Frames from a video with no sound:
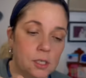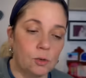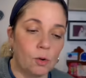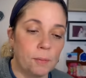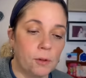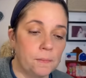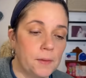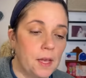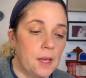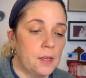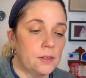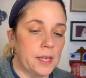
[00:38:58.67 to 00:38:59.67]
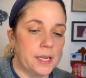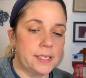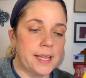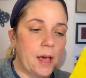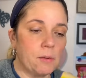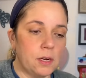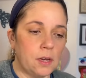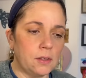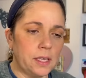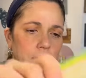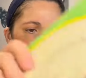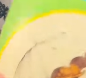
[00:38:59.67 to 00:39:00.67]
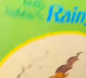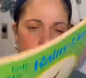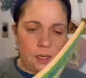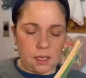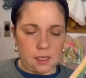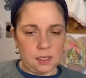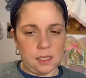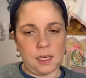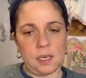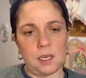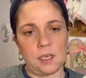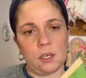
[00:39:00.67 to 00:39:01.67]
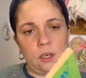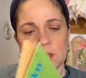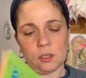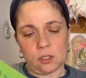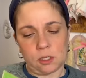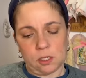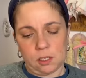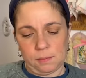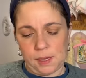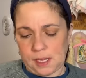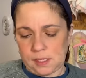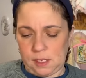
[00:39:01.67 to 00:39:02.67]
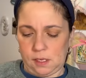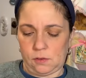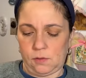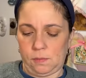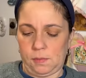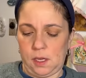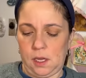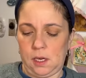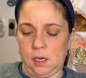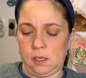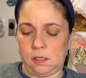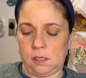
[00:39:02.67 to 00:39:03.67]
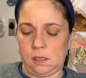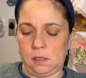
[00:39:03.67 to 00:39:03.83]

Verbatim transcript: adorable. So that's that one. Oh, let's see if we can see any years. I'm guessing it's from the 80s.